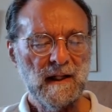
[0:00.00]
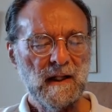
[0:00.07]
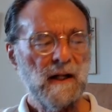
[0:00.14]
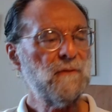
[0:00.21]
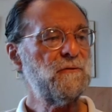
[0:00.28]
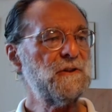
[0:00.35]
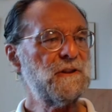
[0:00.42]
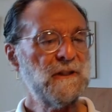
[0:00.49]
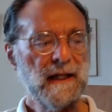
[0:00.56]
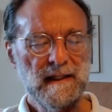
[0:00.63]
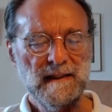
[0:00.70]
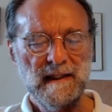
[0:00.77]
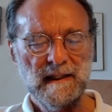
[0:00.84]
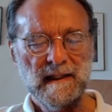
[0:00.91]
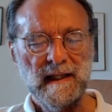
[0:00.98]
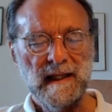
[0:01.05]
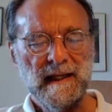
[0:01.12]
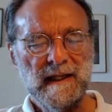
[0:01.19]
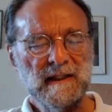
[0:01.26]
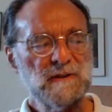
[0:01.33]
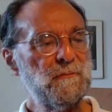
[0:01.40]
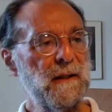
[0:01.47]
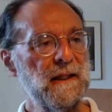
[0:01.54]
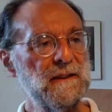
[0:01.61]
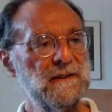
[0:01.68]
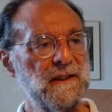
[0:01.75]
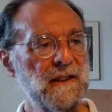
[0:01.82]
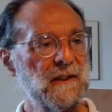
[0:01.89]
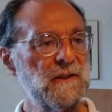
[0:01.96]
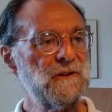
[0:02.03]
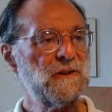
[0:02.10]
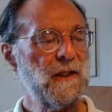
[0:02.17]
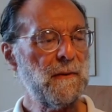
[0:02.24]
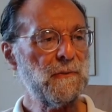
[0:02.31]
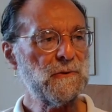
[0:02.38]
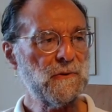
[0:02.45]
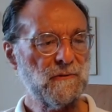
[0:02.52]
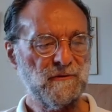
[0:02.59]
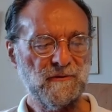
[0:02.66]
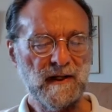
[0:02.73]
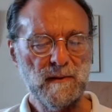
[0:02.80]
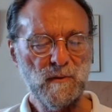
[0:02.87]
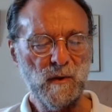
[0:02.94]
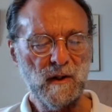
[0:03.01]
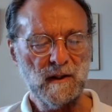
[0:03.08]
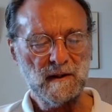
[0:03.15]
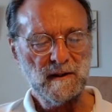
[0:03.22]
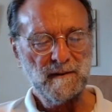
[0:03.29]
of retaining his basic conceptual framework.